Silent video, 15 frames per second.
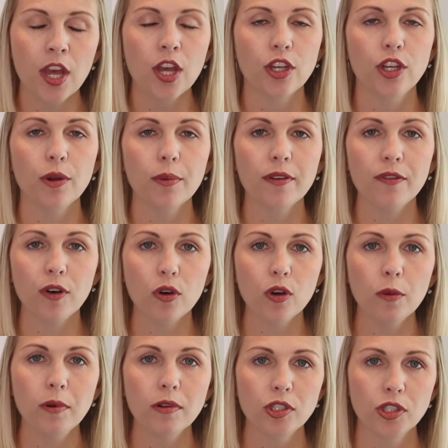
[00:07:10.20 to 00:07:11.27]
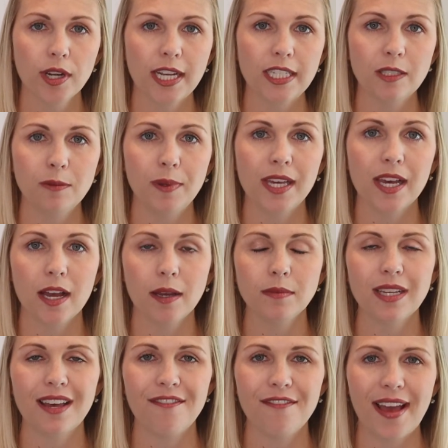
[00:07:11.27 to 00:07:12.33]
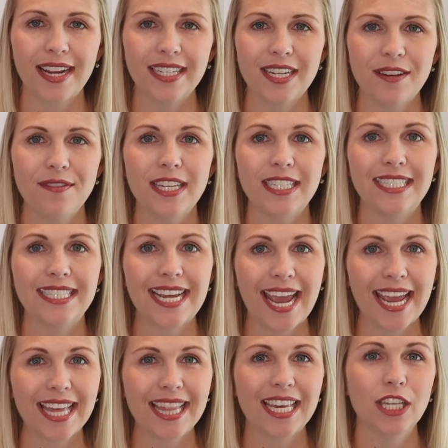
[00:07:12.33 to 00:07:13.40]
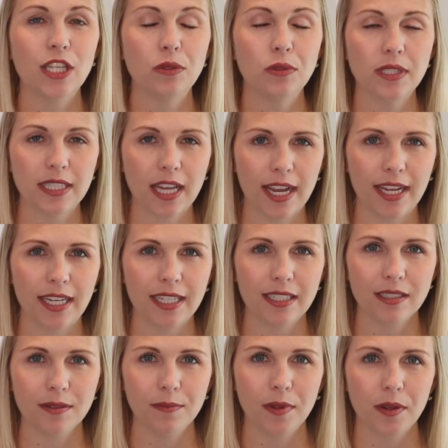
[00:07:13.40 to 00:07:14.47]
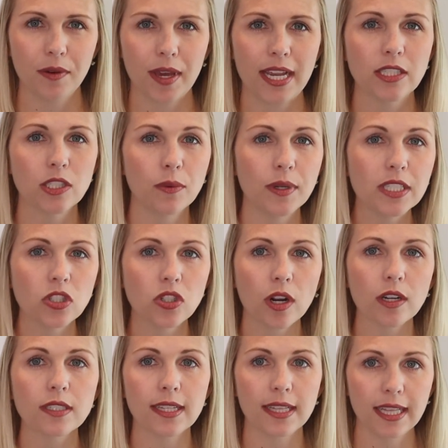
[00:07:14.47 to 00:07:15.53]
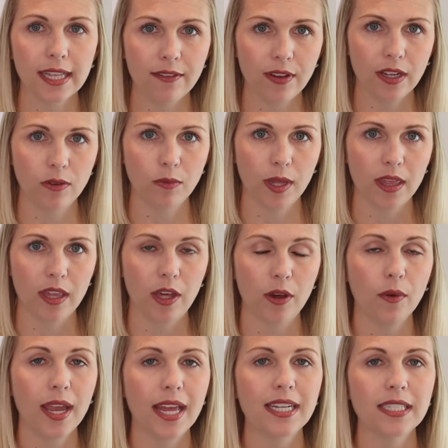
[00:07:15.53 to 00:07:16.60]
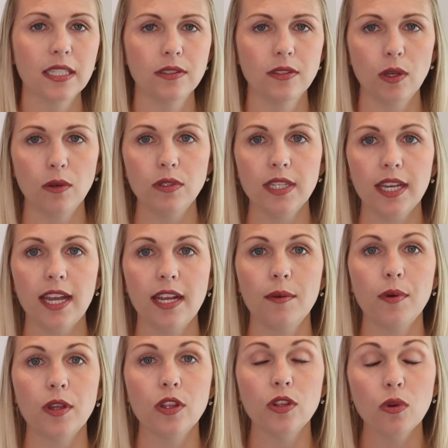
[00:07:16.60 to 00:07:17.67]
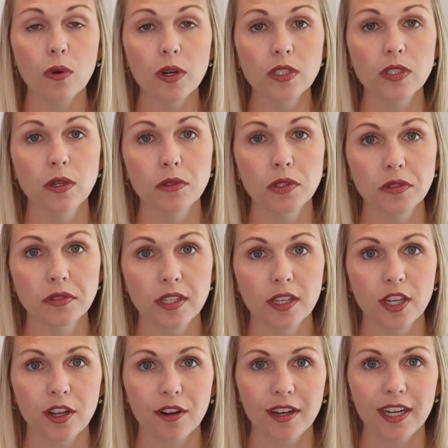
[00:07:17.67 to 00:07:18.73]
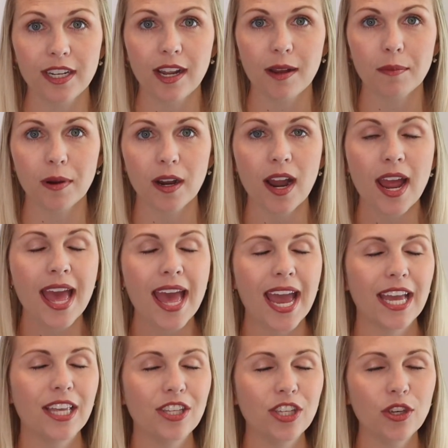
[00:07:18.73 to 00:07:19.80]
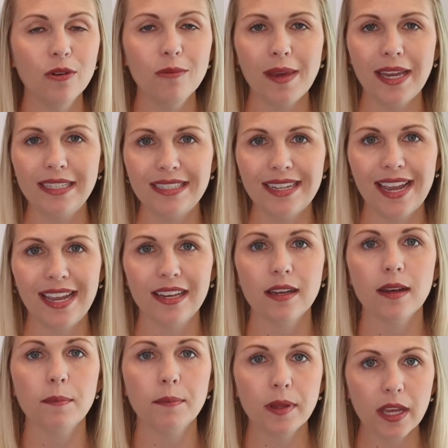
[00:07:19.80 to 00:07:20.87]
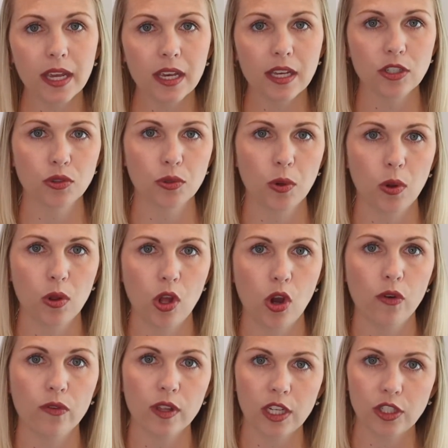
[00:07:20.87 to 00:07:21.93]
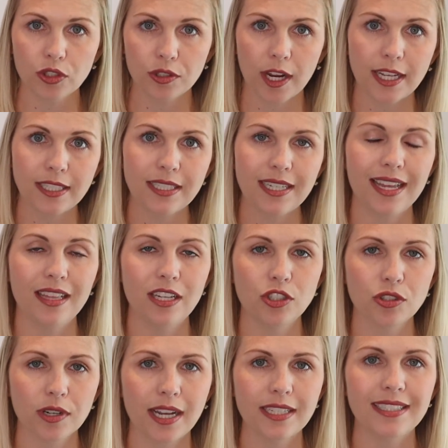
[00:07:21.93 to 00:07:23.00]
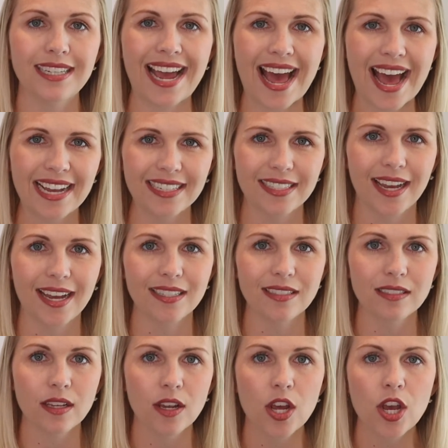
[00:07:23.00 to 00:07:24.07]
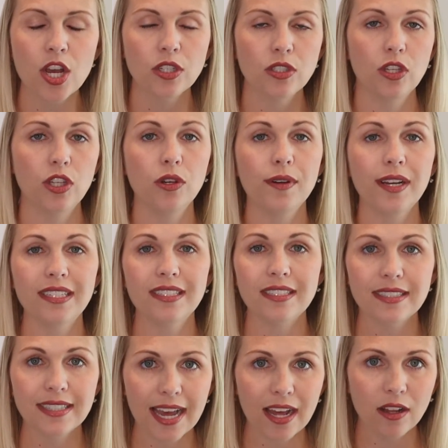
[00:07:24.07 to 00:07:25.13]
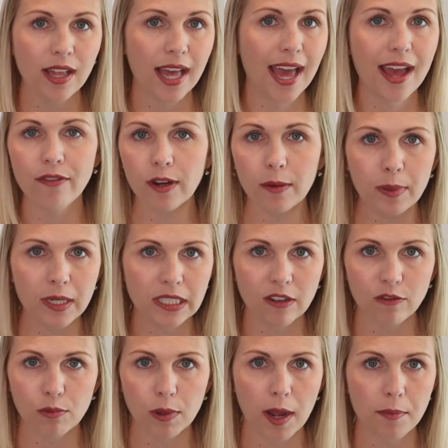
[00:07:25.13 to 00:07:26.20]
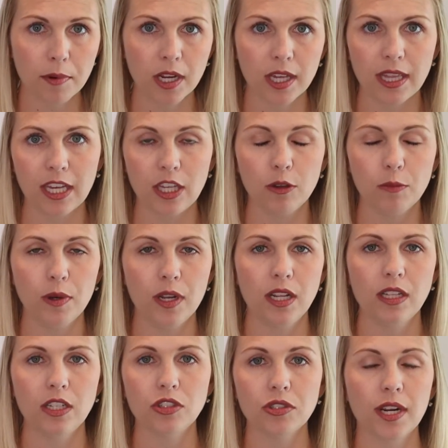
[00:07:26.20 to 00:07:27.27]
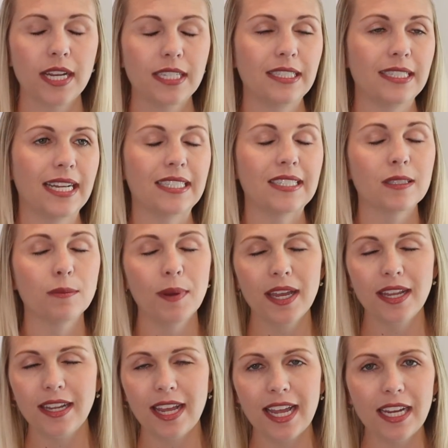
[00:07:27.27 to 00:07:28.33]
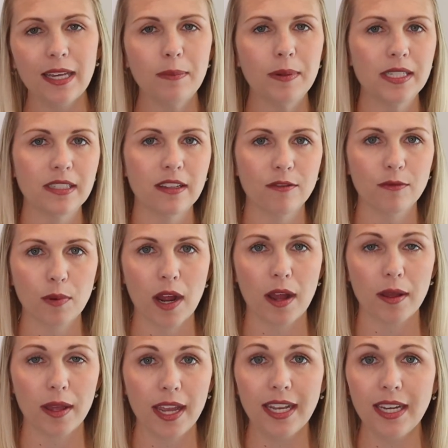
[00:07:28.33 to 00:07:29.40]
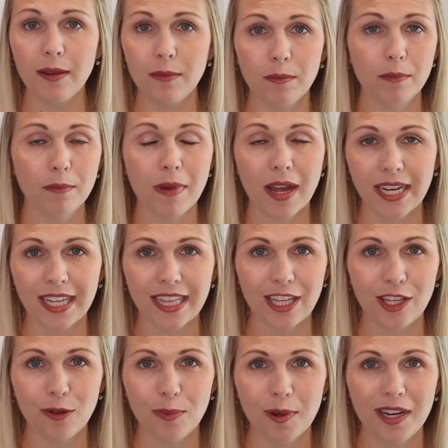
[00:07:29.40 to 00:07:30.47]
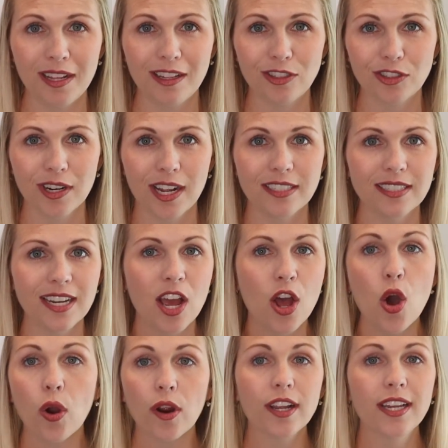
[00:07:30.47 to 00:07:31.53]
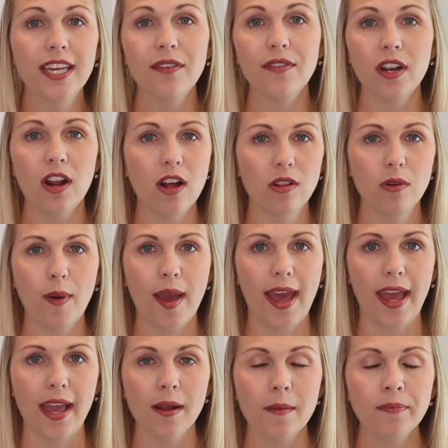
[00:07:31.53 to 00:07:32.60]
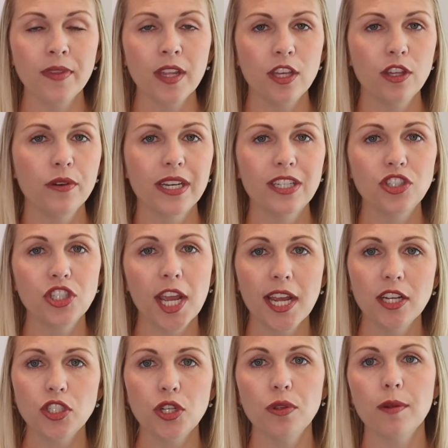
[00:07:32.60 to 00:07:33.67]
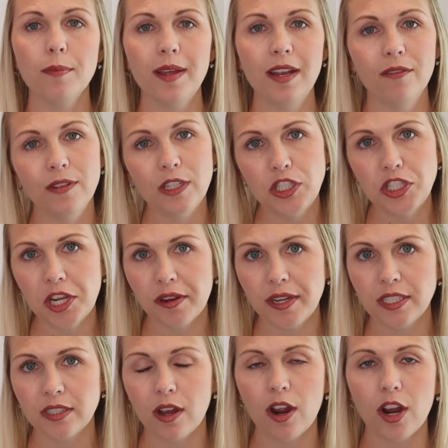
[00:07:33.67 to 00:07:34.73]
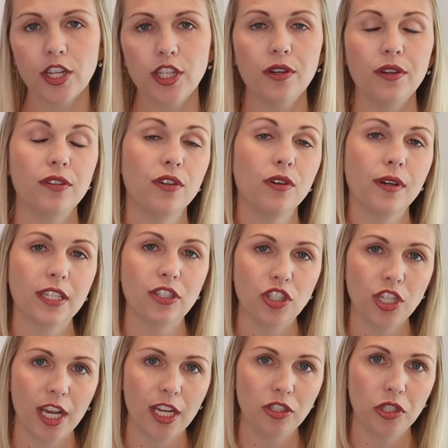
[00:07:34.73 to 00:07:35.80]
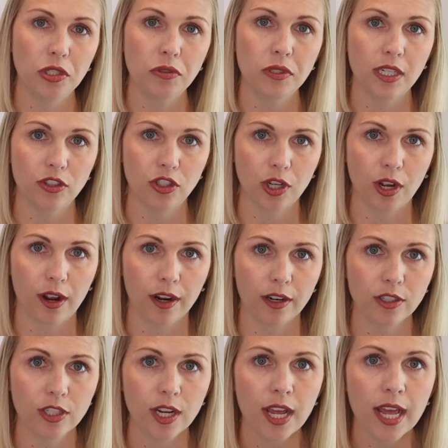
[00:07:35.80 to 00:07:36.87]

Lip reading: Your revocable trust becomes effective the day that you sign it, okay? So it starts living with you. It is associated with your social security number, and you maintain complete control over the trust and the trust assets. So you can sell every piece of property that you put in the trust and spend any money that you put in the trust, or give it all away. You can change who the beneficiaries are, and you can change who's in charge.